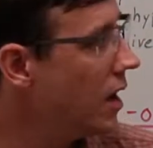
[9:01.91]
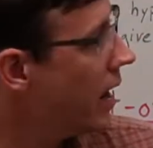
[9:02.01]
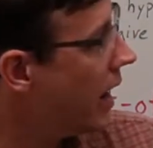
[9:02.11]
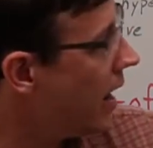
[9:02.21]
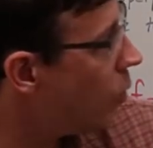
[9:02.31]

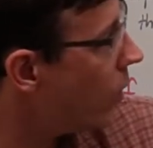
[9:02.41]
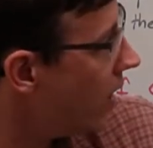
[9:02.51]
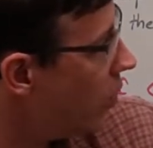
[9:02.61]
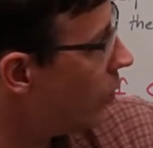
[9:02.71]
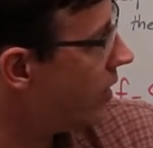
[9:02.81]
how
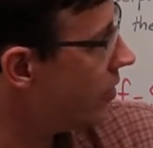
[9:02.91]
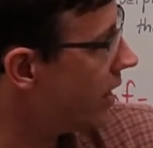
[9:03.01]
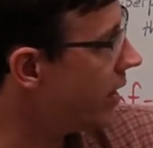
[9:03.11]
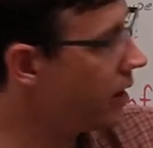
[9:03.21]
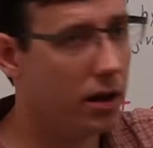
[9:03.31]
well we
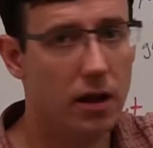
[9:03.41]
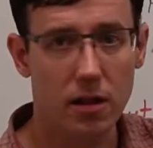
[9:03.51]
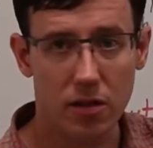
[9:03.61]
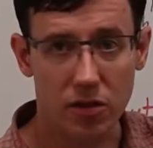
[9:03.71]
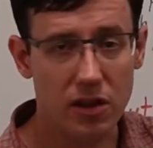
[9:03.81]
think
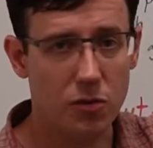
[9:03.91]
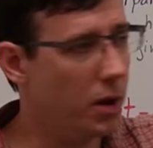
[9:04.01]
these